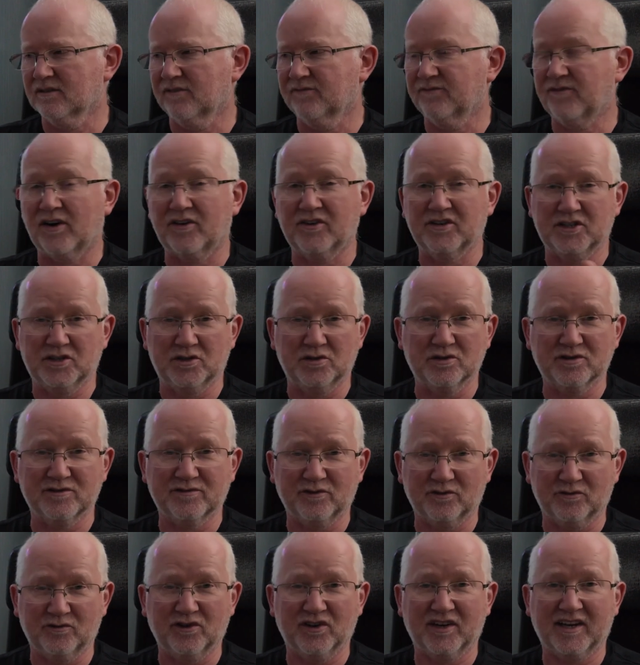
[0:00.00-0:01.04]
Very
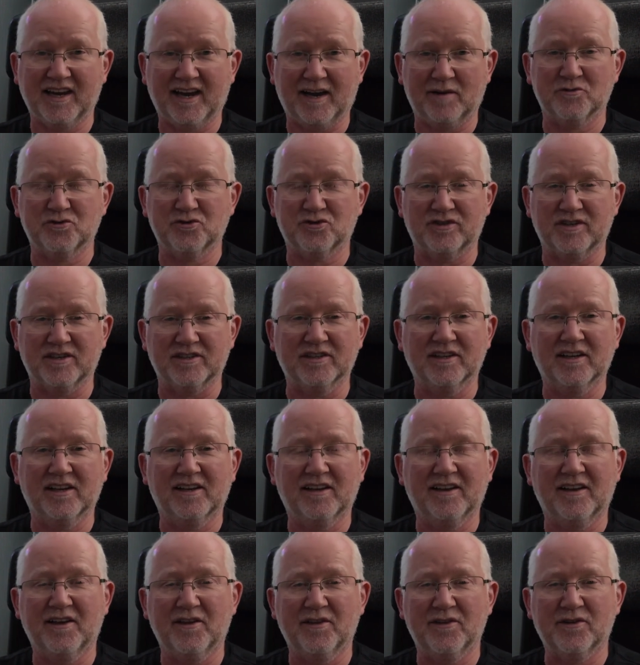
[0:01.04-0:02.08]
useful for capturing
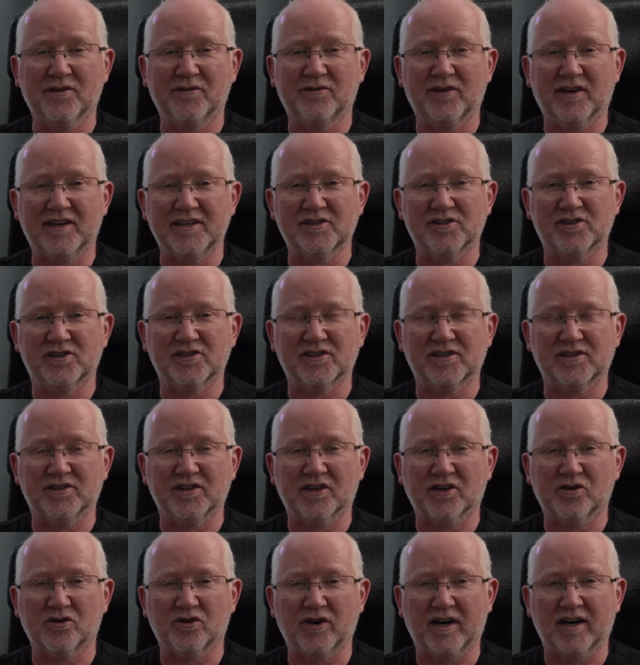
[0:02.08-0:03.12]
the faces in the
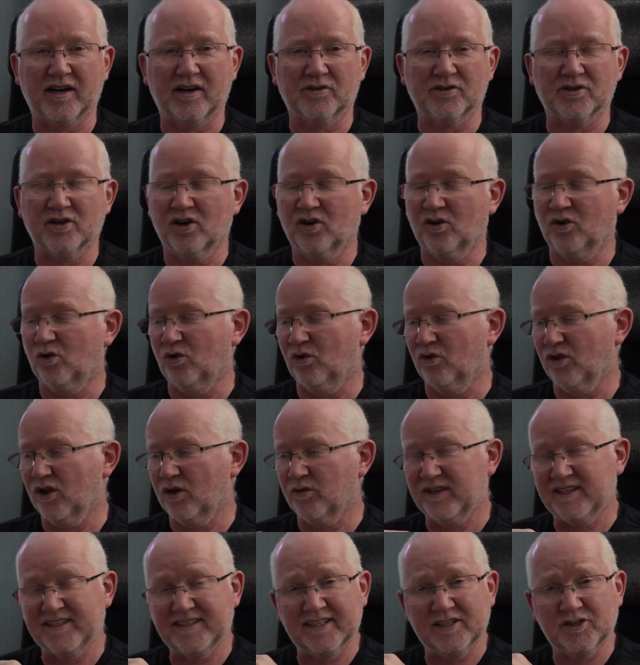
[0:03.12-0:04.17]
crowd, although
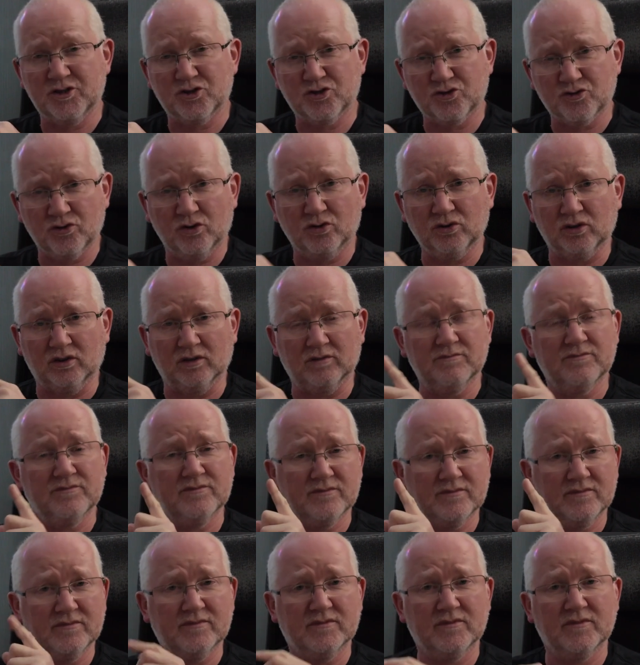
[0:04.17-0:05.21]
it did struggle
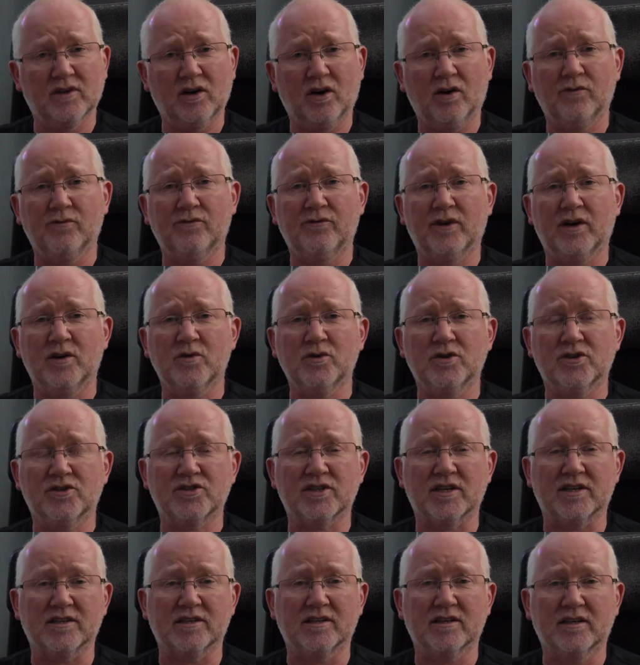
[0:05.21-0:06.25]
on
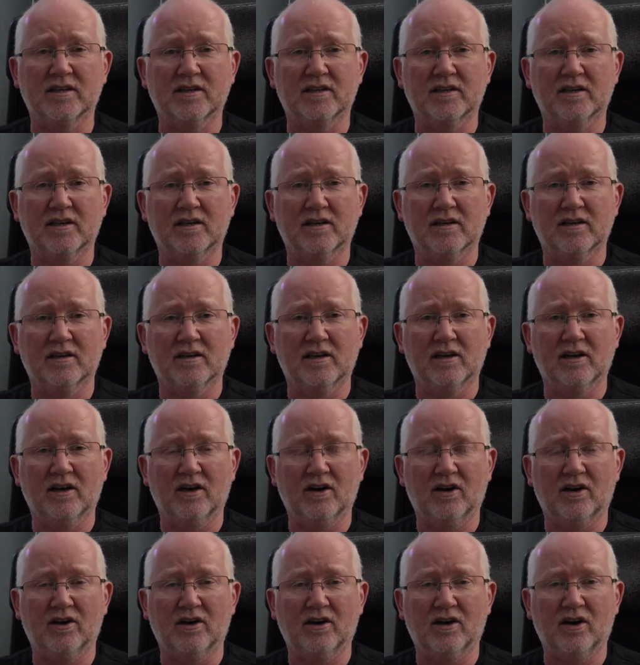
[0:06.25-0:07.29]
focusing
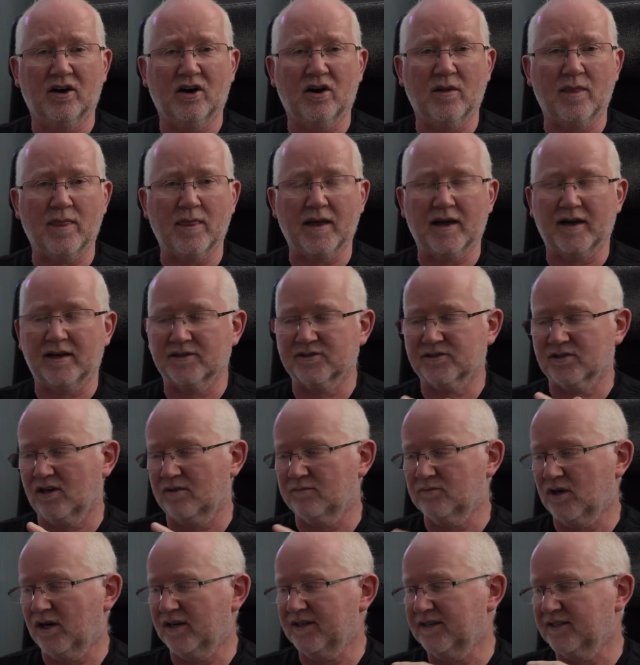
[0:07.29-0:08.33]
on that, so I
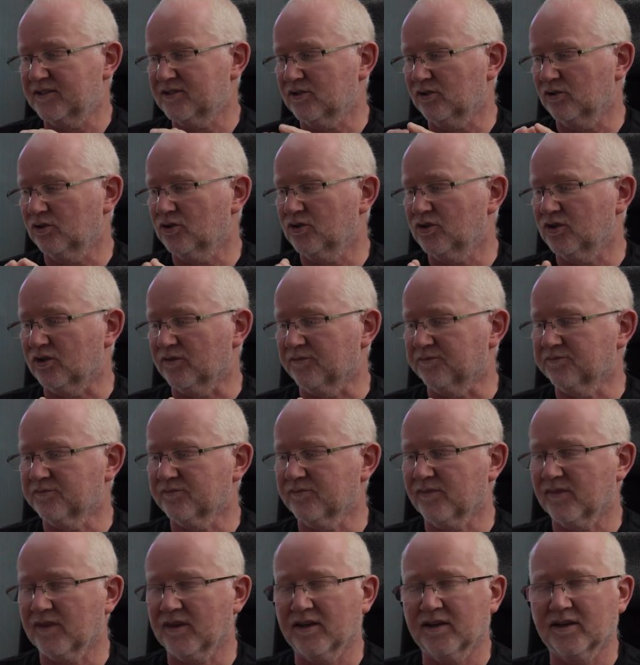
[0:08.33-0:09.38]
might need to look at
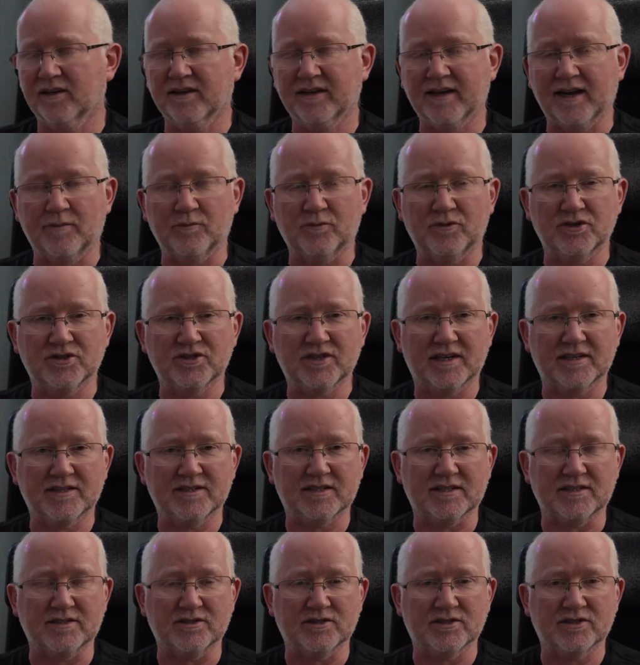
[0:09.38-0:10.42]
camera
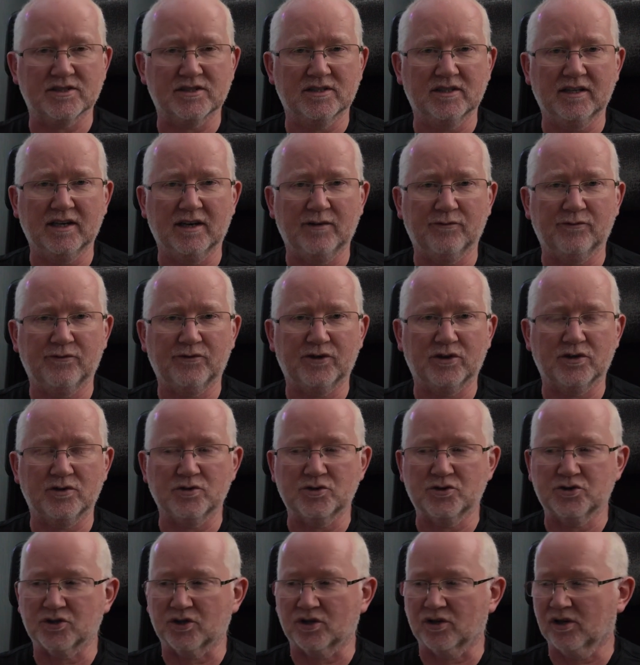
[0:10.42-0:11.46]
settings in
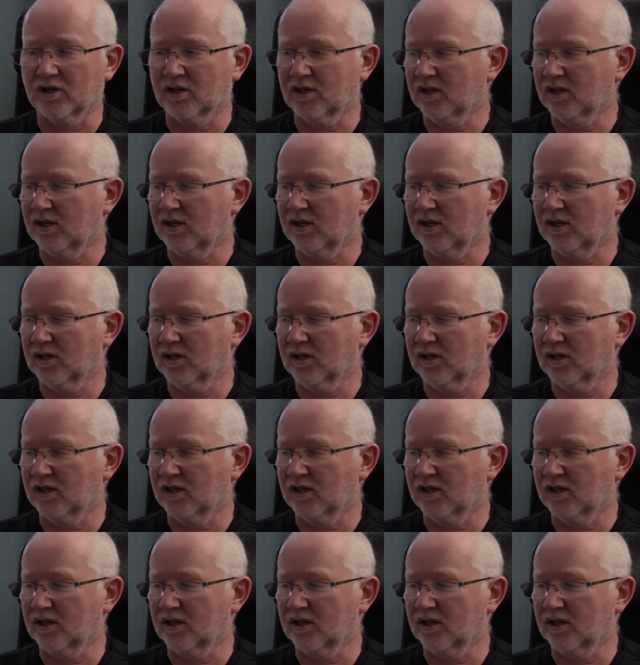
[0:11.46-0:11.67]
future.